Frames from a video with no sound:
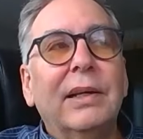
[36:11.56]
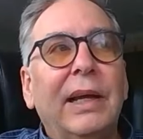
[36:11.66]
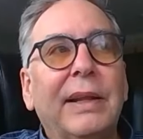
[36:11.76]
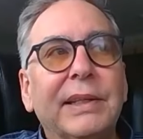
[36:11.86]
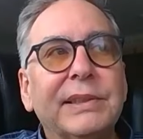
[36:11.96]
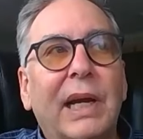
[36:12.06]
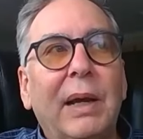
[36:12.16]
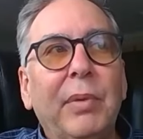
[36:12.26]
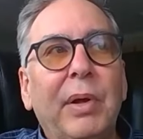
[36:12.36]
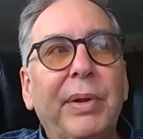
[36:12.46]
at this
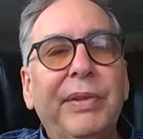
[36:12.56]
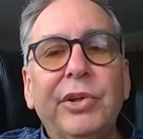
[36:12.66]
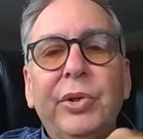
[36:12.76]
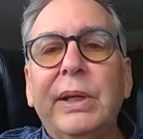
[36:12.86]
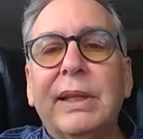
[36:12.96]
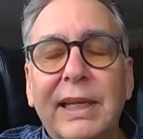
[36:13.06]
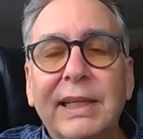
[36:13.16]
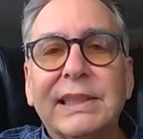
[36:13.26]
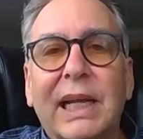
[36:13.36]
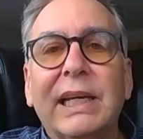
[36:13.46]
time, but they're doing
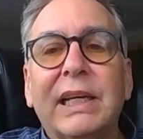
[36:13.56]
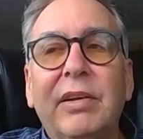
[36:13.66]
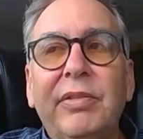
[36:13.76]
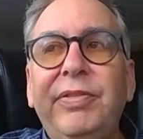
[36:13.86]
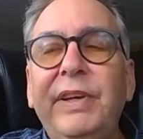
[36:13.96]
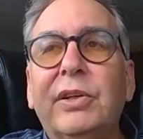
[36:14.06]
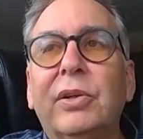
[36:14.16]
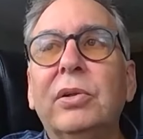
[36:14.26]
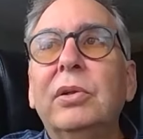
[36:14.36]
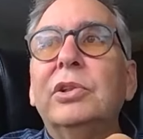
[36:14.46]
things like
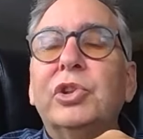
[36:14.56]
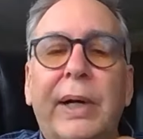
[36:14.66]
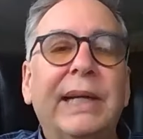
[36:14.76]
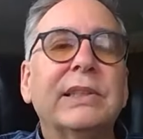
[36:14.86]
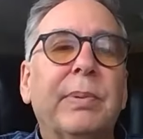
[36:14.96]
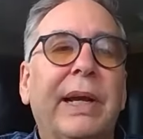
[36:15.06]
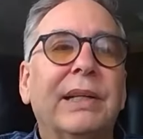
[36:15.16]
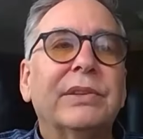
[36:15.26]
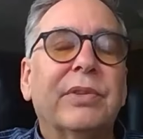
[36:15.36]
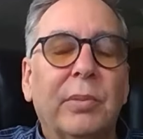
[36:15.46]
fecal
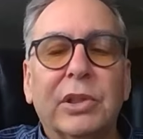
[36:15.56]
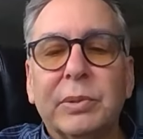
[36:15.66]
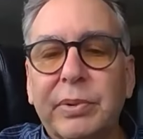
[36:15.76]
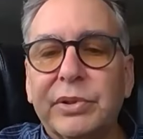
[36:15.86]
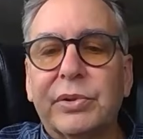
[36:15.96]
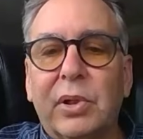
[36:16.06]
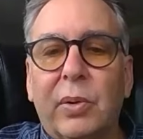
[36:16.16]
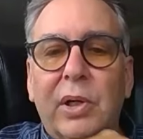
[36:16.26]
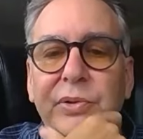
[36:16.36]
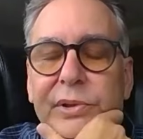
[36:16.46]
transplants for multiple
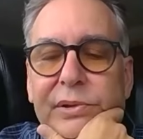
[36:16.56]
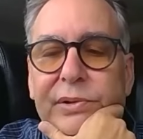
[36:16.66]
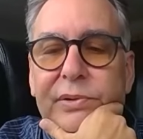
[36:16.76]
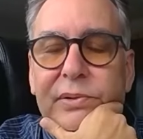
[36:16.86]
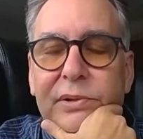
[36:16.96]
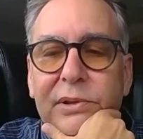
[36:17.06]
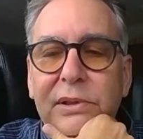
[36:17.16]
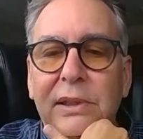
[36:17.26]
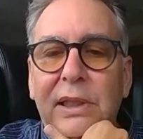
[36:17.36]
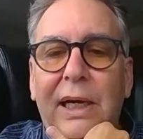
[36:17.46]
sclerosis.
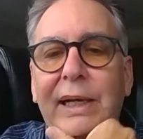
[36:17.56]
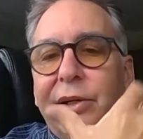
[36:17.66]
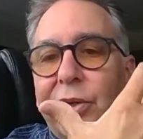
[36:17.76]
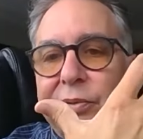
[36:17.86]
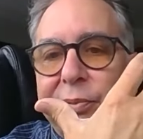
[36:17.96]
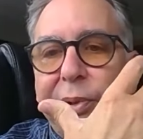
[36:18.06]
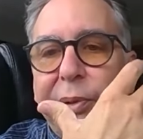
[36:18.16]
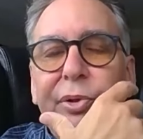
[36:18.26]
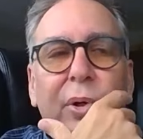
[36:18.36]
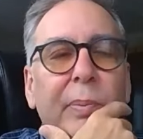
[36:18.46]
Mm-hmm. I don't know if
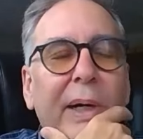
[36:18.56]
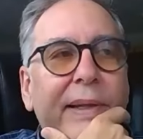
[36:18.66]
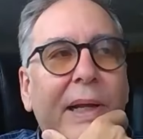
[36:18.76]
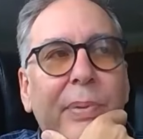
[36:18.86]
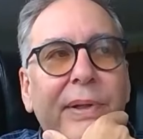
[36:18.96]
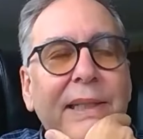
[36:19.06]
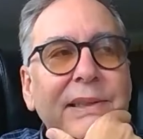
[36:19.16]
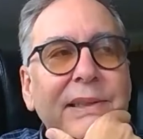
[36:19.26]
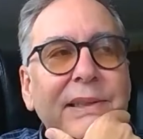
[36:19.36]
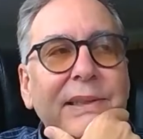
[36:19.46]
people know about that, but
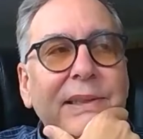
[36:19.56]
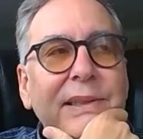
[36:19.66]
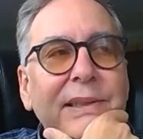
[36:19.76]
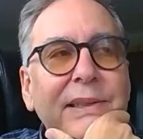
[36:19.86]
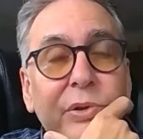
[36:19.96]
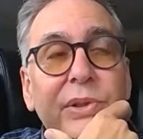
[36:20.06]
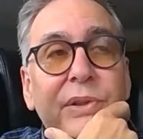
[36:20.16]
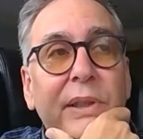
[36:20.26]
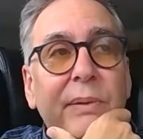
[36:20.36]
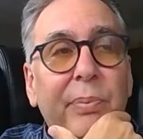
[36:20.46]
that's kind of an
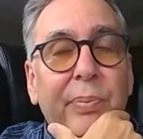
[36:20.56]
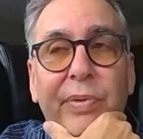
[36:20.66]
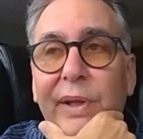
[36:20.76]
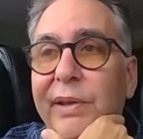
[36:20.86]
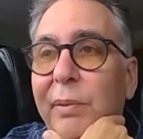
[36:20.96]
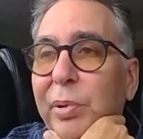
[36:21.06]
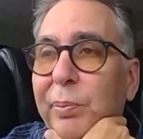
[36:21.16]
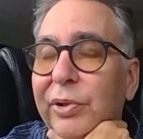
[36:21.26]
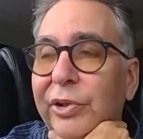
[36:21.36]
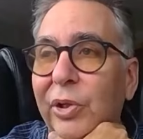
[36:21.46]
interesting thing that
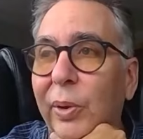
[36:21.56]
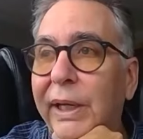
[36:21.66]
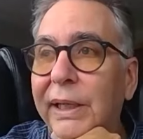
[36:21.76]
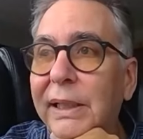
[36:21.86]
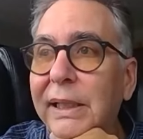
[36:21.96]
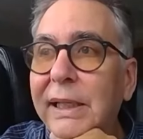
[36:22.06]
people are doing.